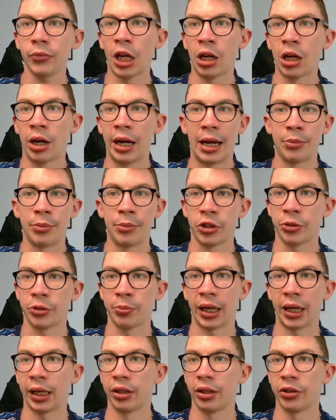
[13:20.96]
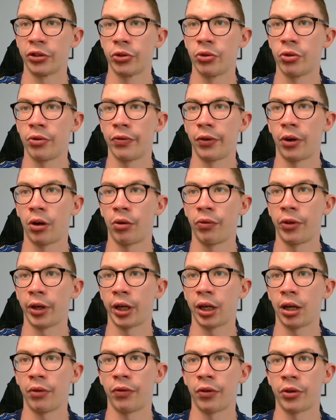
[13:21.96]
I am just picking sort of off the
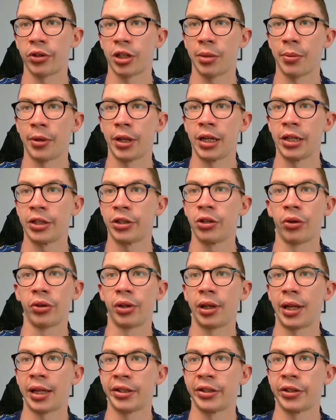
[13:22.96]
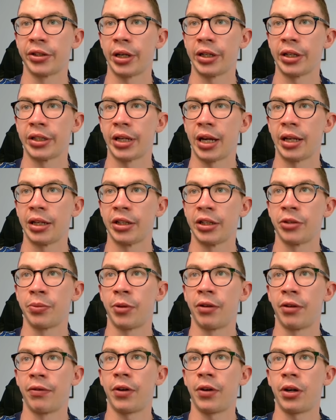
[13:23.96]
cuff on some of these, not necessarily saying this is my
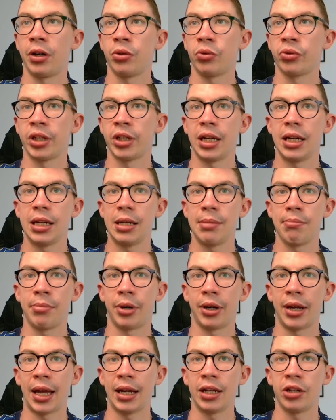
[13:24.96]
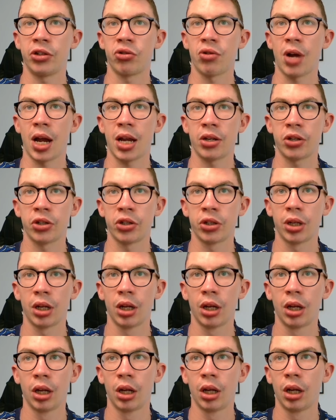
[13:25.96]
final team by any stretch.
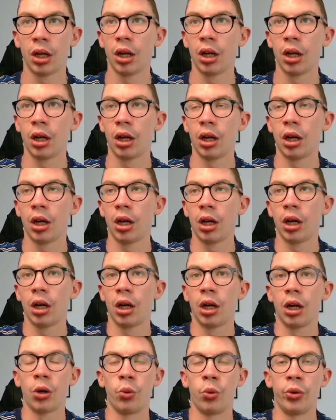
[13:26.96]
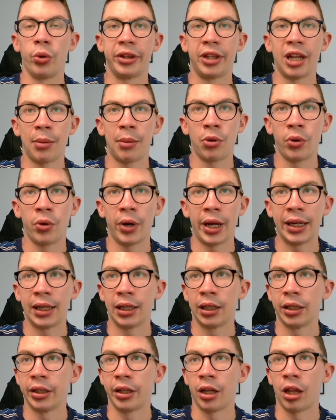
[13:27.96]
With double
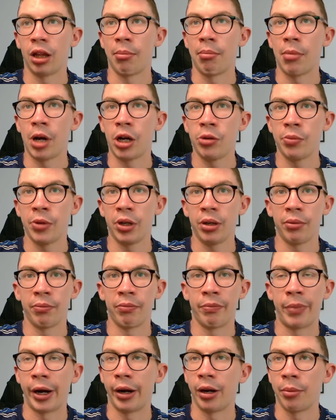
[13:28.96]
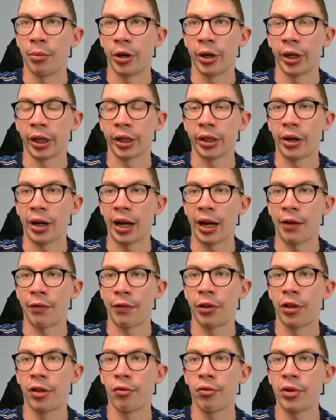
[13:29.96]
England at the moment, bearing in mind I can only have
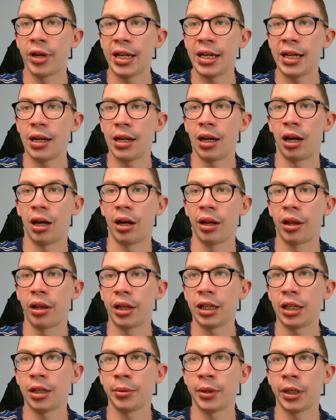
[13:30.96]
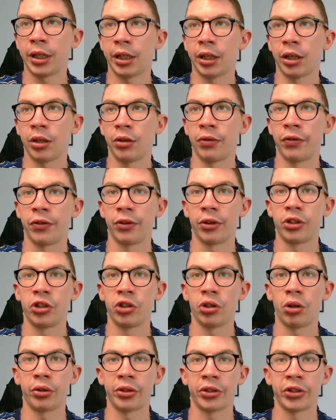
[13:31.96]
3, I think I'm going to go for
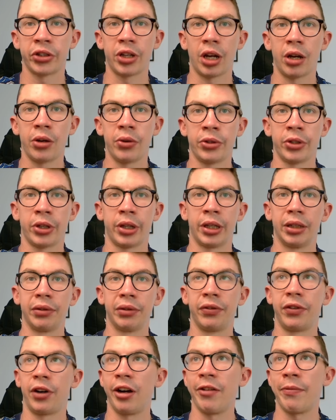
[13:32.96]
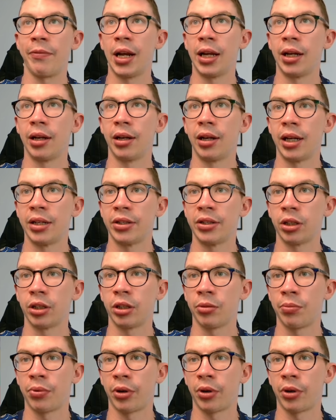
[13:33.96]
John Stones. I think 5 million is a
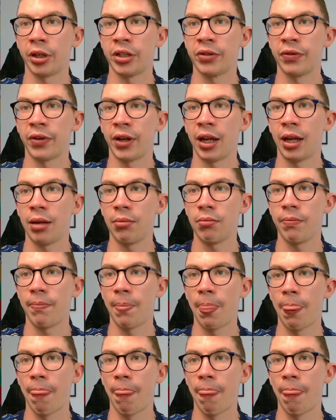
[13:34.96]
good price for him.